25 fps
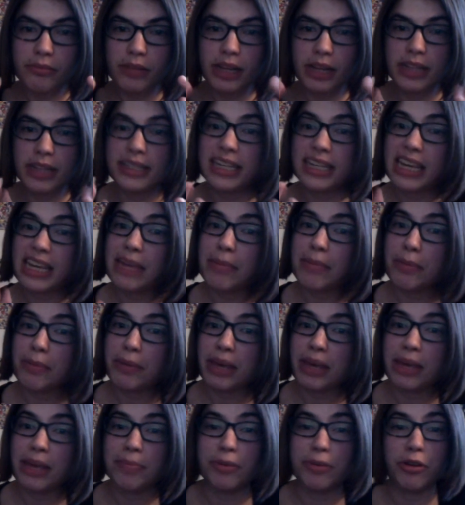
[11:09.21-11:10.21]
a team of
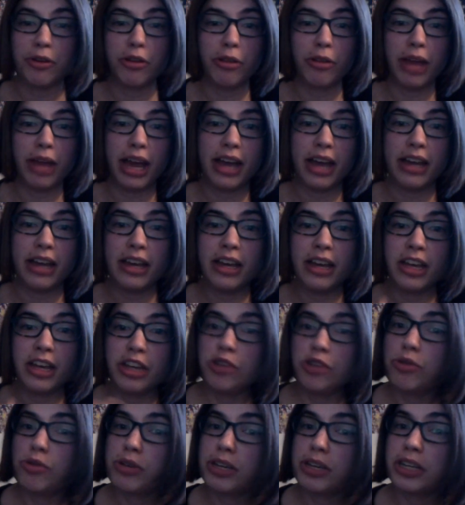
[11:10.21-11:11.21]
people that
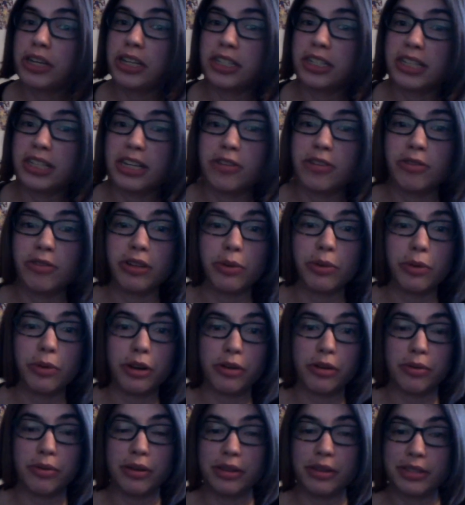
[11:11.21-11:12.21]
you can continually
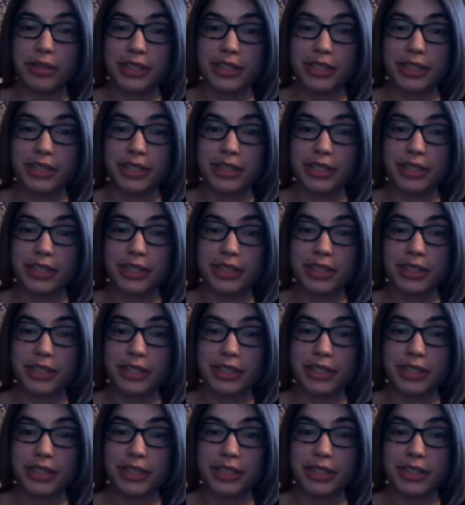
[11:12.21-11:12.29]
work with.